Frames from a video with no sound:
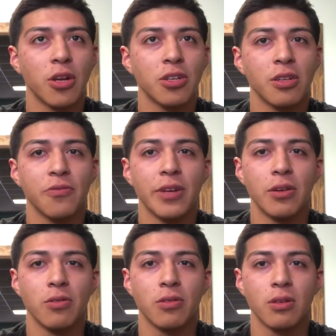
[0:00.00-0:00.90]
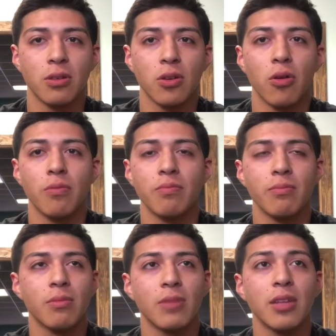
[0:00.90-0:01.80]
watching these videos. So
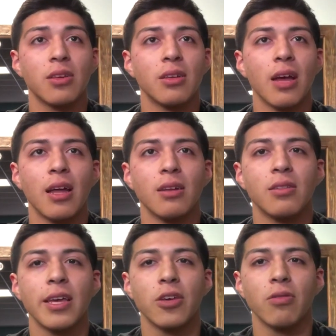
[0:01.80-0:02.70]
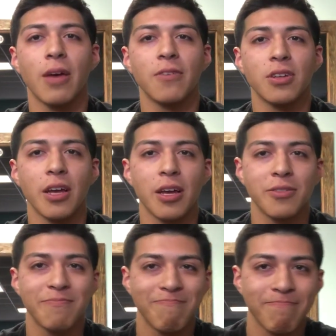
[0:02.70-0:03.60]
that's it, and thank you. Have a good day, guys.